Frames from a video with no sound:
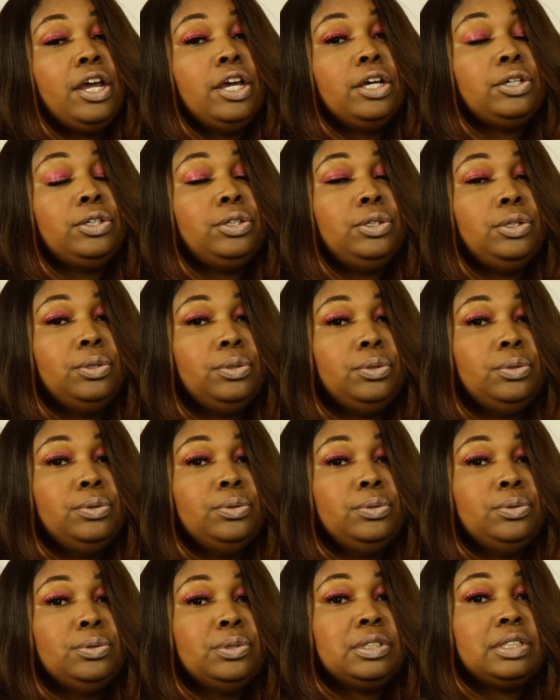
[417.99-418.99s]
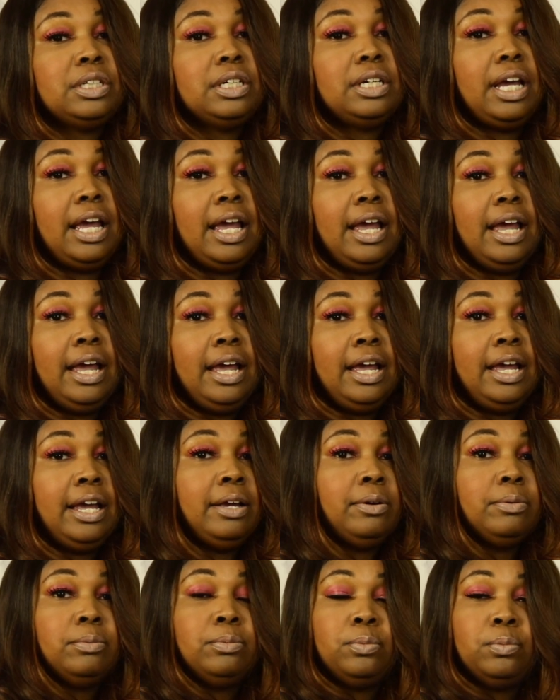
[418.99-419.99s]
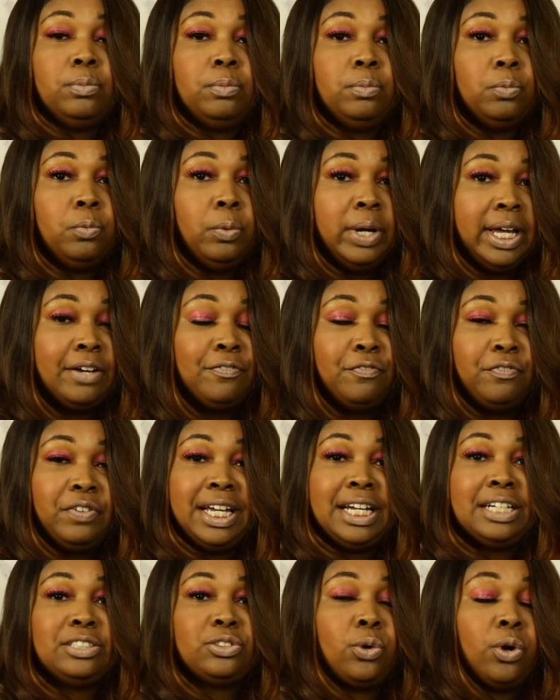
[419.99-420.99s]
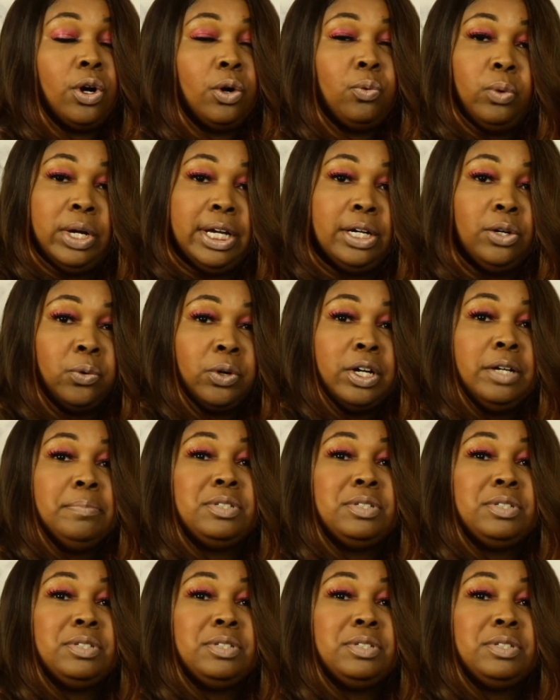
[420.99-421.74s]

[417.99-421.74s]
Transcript: use a wig fix or a wig grip